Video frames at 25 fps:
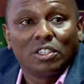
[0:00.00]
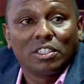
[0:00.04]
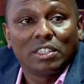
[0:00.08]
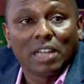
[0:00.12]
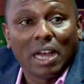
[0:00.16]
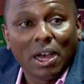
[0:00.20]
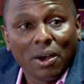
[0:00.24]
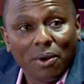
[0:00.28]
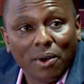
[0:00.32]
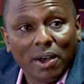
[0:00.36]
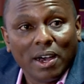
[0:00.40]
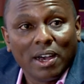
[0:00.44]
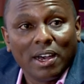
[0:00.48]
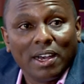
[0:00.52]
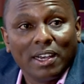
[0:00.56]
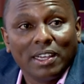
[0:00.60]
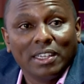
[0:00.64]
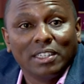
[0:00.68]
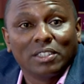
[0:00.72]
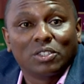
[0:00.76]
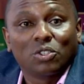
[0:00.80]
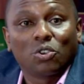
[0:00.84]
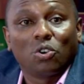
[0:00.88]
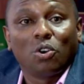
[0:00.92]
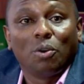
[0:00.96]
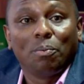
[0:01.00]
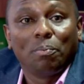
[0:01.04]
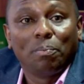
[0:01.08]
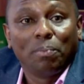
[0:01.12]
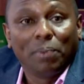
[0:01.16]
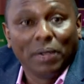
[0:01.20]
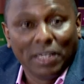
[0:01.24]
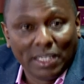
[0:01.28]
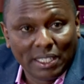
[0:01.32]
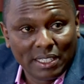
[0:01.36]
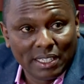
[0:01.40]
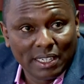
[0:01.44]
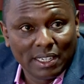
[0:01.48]
tower is
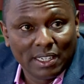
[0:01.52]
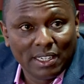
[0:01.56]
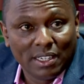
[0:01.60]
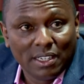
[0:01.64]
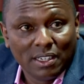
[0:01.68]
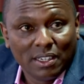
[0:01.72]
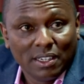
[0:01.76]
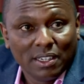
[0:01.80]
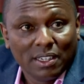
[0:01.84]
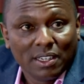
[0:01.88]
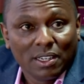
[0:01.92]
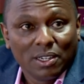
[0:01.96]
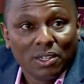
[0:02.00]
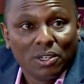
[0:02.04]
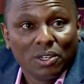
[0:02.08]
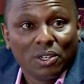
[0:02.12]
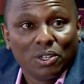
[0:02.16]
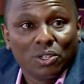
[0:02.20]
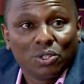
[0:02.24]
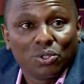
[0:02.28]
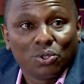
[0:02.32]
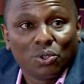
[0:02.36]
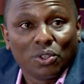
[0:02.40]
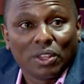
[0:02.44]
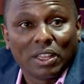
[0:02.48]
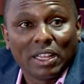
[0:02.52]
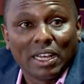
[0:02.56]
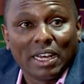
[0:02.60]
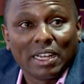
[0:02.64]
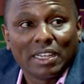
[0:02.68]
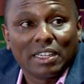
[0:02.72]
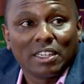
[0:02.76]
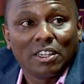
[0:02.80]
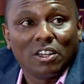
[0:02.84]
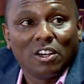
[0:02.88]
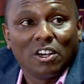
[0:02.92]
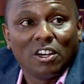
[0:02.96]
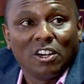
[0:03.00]
completed so
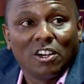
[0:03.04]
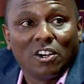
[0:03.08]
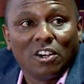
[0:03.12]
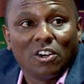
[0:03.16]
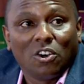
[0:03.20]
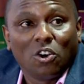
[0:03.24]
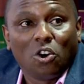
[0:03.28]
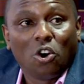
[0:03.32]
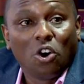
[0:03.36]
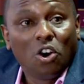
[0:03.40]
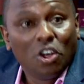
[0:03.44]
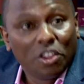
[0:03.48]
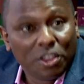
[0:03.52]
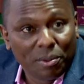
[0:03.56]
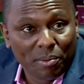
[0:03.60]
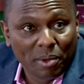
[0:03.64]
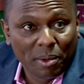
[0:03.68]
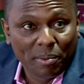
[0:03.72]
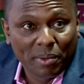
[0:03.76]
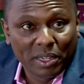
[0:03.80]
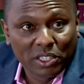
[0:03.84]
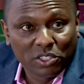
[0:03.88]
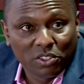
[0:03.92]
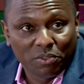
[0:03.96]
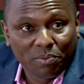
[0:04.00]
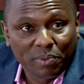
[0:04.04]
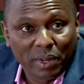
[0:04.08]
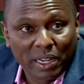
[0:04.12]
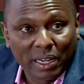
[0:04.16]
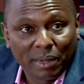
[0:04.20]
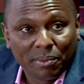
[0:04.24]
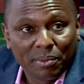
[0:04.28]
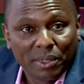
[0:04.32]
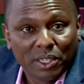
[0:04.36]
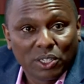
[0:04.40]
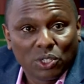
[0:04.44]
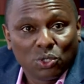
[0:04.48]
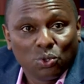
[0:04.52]
that all the members of
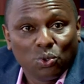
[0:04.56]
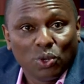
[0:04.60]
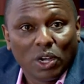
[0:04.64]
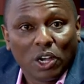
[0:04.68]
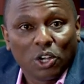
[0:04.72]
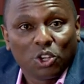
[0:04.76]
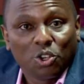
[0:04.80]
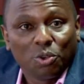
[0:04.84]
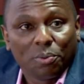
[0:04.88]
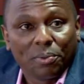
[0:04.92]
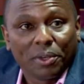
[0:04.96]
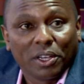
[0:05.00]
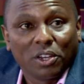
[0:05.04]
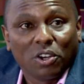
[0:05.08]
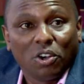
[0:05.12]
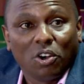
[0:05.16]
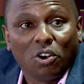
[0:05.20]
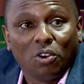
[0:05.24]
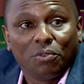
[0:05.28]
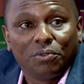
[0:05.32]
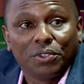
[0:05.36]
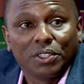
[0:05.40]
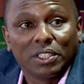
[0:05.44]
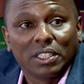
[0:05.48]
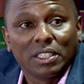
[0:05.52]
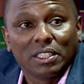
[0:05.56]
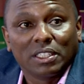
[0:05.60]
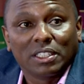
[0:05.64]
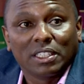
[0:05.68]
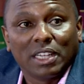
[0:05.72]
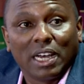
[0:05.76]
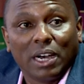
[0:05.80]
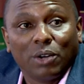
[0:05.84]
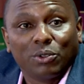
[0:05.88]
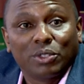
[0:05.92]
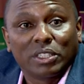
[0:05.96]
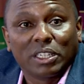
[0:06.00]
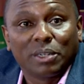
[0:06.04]
parliament who are occupying offices
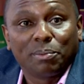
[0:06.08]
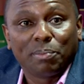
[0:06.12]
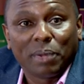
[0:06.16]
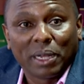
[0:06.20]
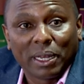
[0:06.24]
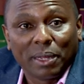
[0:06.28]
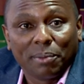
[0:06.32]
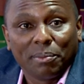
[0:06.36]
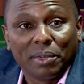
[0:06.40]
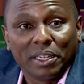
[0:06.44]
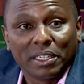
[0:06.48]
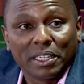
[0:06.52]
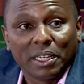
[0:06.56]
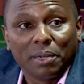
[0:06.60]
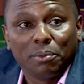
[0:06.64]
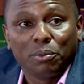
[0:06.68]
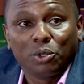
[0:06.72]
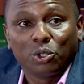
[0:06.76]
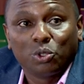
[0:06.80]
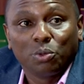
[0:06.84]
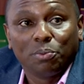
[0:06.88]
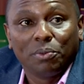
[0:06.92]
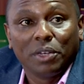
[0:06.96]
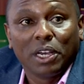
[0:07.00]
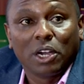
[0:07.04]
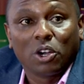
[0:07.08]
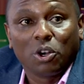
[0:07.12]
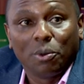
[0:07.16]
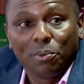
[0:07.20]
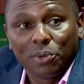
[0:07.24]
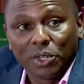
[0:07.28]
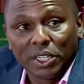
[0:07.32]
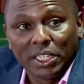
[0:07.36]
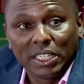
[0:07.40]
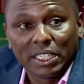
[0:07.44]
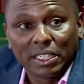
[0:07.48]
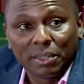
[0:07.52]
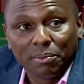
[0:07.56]
outside parliament are able to be
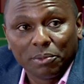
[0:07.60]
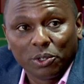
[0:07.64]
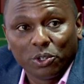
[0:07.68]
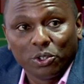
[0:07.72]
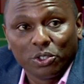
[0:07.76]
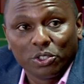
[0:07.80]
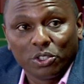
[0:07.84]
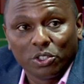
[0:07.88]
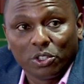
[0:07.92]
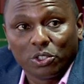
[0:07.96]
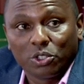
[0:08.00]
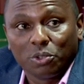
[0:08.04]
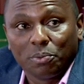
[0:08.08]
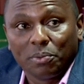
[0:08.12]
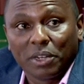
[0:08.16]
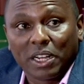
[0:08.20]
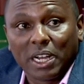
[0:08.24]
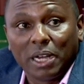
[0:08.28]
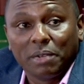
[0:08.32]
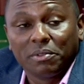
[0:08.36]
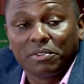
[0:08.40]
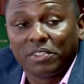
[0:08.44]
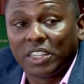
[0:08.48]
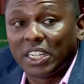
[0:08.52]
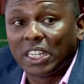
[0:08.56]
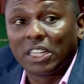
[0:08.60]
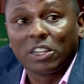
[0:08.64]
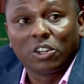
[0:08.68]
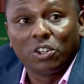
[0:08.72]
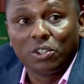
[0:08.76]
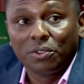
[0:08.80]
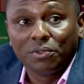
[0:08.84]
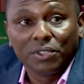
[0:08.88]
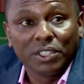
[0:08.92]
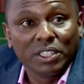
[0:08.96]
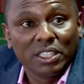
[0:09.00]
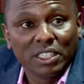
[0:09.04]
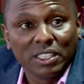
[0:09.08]
accommodated because it also becomes very
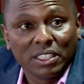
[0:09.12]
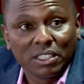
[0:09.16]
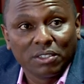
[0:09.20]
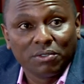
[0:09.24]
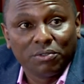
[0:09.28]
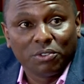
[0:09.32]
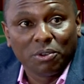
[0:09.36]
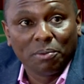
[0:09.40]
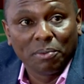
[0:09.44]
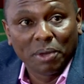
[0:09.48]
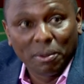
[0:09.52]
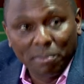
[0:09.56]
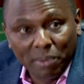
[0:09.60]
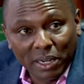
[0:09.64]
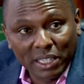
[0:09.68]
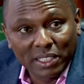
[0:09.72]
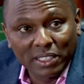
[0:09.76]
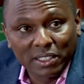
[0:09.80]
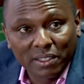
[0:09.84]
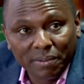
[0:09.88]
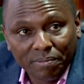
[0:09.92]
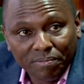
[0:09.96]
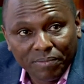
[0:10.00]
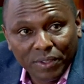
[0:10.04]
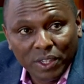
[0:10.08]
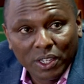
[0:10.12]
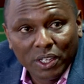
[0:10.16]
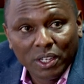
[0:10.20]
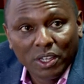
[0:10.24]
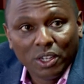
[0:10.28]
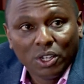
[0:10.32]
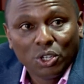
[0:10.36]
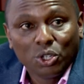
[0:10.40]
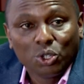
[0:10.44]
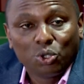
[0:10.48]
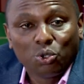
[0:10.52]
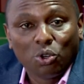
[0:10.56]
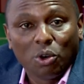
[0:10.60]
inconveniencing for members
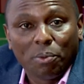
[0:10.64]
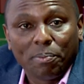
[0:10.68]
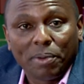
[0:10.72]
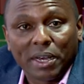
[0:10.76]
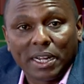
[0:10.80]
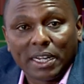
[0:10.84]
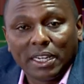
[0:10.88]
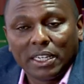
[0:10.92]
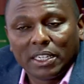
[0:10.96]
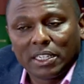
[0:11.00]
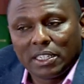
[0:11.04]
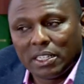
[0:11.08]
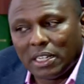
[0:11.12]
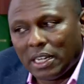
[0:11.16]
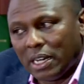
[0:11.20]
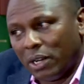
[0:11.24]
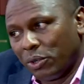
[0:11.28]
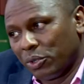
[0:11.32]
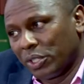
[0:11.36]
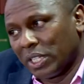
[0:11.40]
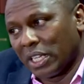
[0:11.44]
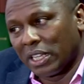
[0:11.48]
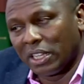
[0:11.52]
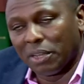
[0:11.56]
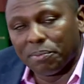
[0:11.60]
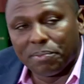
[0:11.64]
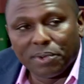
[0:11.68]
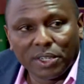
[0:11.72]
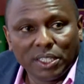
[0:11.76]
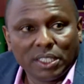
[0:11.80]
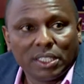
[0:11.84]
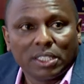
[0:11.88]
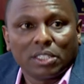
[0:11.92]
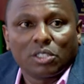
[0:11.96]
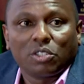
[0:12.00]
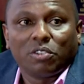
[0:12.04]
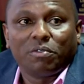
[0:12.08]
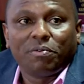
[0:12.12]
to operate outside the
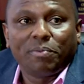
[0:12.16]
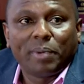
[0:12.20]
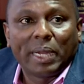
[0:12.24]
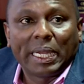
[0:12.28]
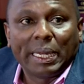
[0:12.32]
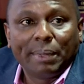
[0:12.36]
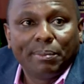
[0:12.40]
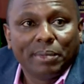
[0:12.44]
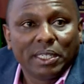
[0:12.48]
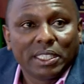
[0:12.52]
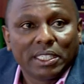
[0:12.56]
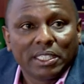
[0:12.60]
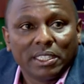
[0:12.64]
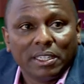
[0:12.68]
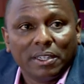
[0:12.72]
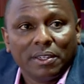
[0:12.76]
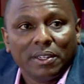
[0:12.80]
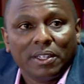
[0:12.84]
precincts of parliament.